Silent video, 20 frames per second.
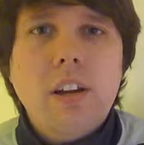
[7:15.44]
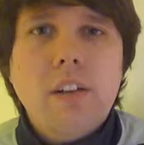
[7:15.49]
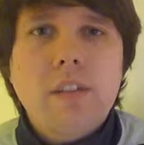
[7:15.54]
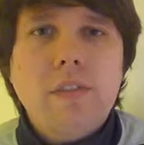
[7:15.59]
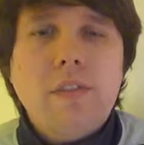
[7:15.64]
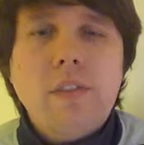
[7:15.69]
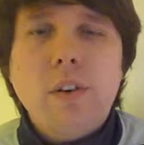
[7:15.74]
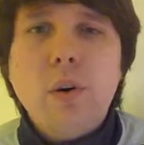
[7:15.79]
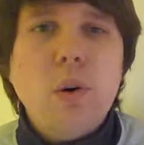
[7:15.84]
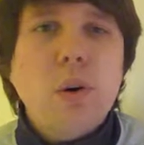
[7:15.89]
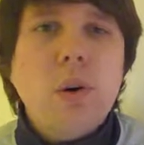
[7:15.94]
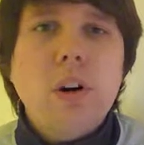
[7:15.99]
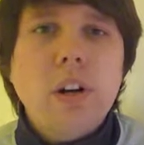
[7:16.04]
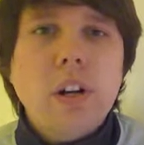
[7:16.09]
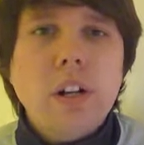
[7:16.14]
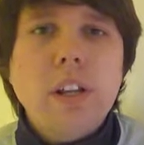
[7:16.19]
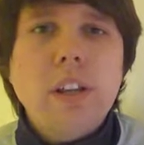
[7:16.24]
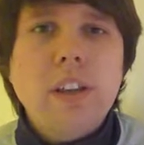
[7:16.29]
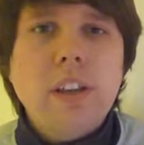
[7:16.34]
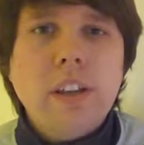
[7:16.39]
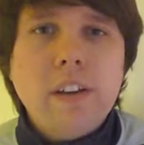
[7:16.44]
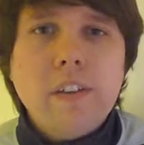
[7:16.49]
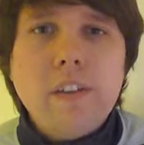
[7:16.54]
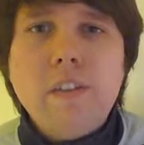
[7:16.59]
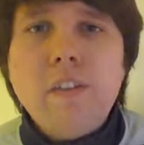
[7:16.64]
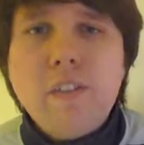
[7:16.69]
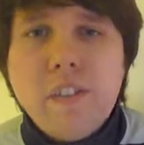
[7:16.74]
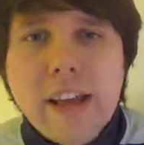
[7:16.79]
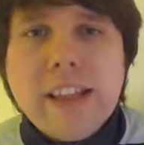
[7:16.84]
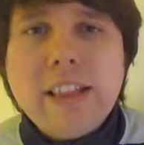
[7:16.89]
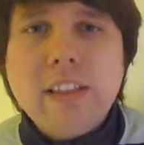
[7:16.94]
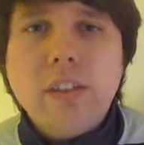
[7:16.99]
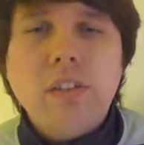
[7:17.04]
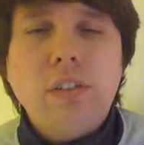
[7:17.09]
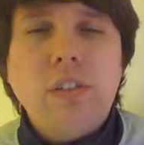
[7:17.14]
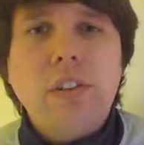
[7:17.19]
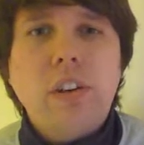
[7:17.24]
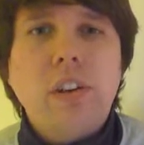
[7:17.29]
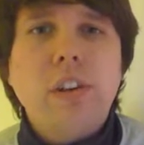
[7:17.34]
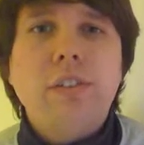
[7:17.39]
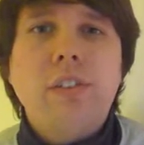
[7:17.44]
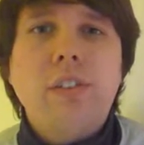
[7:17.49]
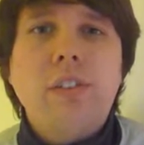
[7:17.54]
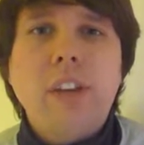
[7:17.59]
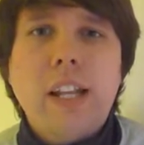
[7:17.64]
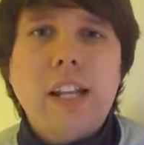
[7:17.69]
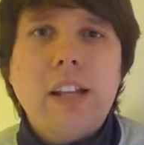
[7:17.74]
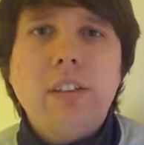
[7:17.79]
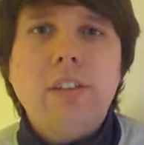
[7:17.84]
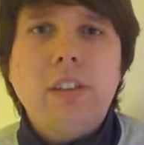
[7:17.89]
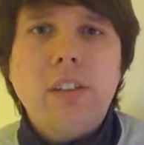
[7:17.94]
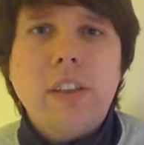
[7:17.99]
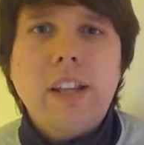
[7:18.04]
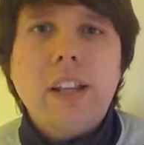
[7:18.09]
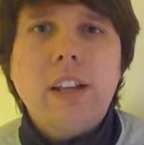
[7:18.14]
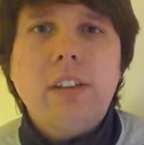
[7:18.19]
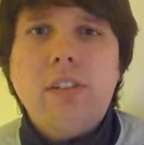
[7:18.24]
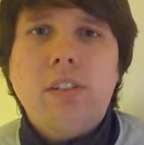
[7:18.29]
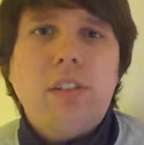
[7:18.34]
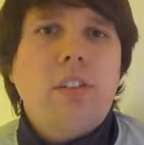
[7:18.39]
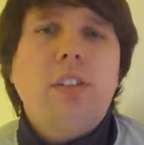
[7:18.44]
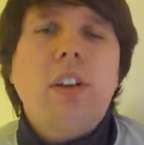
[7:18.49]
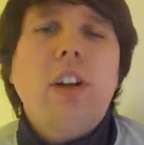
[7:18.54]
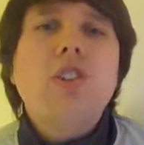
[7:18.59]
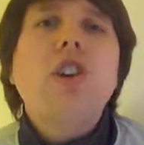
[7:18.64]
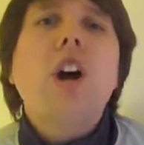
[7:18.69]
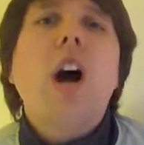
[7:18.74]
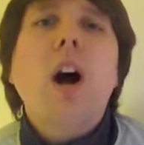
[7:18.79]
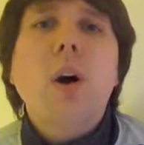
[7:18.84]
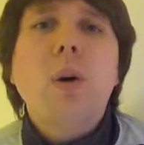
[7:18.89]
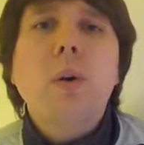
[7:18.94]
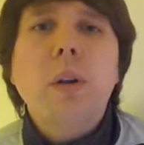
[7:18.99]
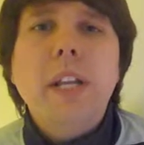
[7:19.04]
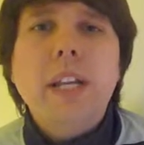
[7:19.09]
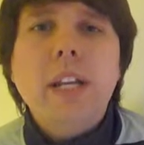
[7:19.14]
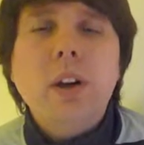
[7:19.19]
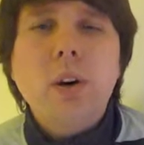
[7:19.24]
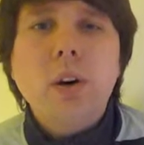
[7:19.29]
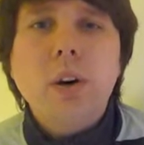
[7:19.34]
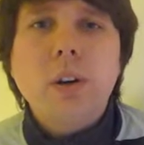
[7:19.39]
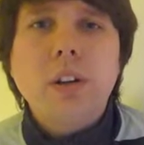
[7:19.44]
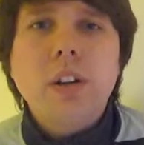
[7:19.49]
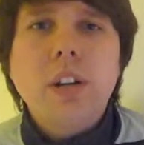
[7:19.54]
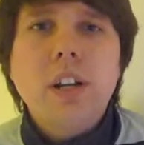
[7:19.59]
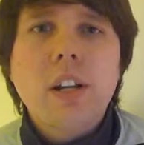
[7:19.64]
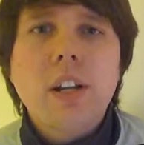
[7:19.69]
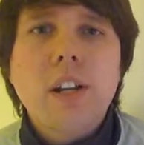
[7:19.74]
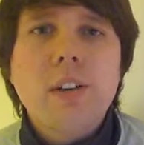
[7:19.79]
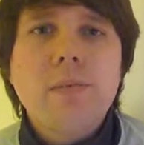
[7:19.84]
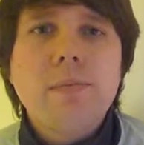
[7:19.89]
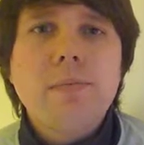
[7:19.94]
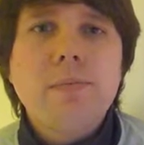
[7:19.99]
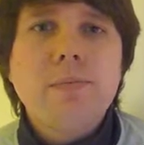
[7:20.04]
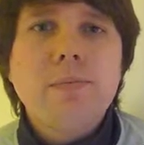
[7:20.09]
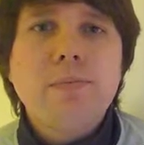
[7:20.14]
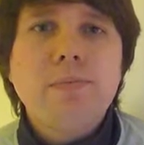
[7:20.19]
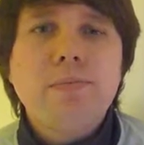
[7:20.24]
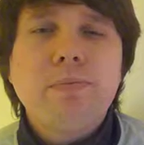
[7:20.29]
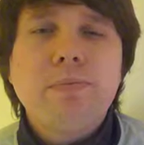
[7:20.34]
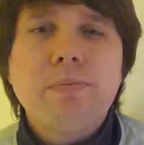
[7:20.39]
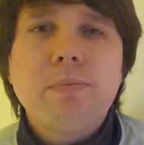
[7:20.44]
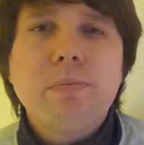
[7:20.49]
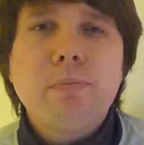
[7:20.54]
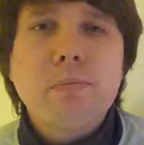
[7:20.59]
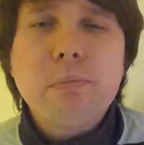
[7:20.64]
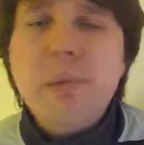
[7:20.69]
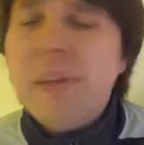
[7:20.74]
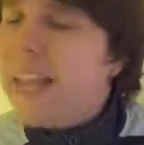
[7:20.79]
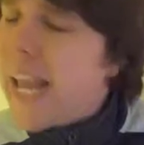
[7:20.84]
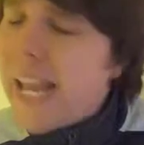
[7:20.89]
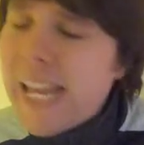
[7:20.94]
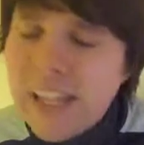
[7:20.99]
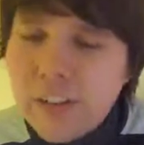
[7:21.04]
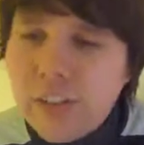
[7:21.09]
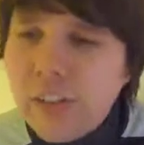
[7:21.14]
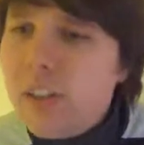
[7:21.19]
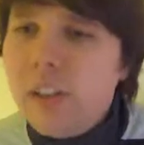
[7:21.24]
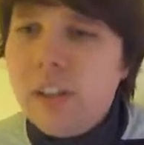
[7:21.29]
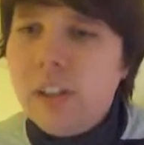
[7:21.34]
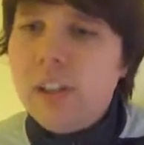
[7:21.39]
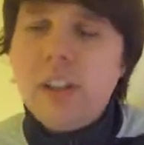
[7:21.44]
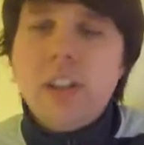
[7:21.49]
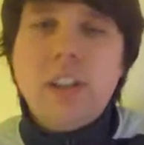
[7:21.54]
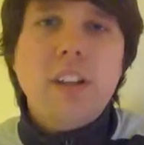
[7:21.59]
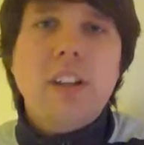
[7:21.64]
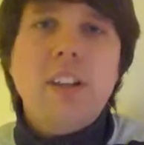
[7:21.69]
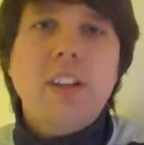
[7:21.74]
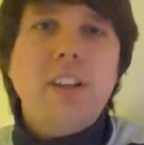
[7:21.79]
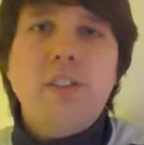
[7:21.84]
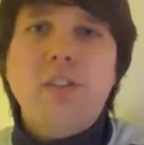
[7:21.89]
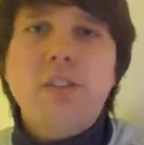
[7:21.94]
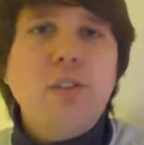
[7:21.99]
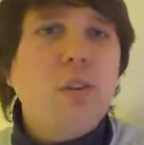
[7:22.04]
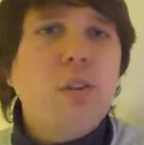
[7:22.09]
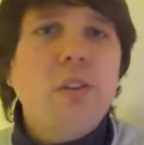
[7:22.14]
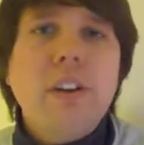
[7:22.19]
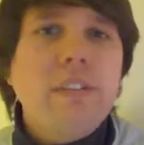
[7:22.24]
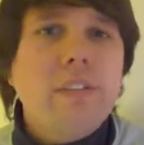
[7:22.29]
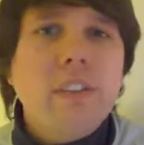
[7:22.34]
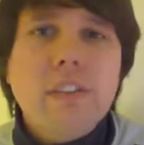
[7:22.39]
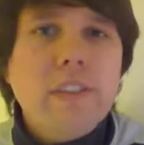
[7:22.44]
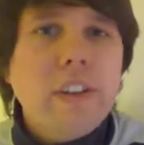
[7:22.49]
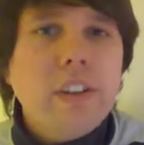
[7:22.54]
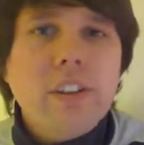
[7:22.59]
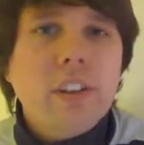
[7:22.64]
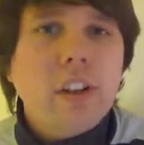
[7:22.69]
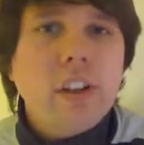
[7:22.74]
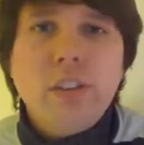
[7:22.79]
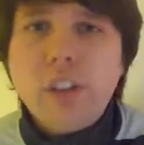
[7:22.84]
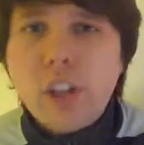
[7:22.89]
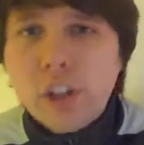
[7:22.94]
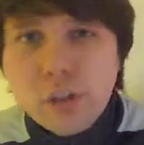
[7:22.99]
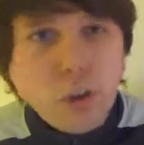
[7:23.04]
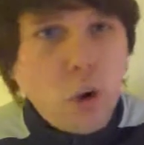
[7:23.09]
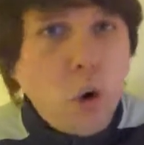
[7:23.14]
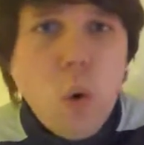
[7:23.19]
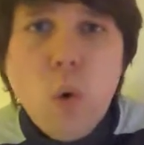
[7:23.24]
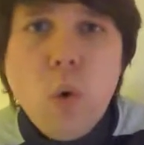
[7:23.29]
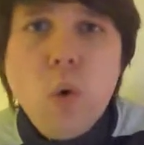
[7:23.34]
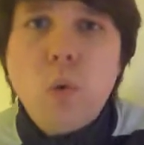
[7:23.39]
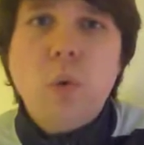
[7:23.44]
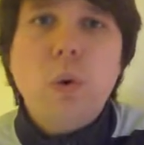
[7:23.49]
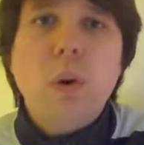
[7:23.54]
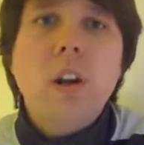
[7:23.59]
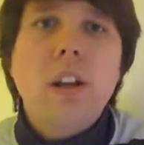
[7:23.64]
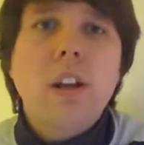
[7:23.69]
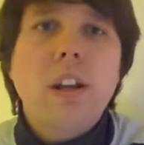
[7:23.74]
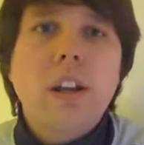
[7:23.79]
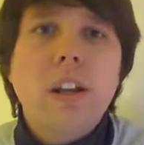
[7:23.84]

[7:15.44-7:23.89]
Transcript: for the offence of sin to such a holy God. But that isn't the story of Leviticus at all.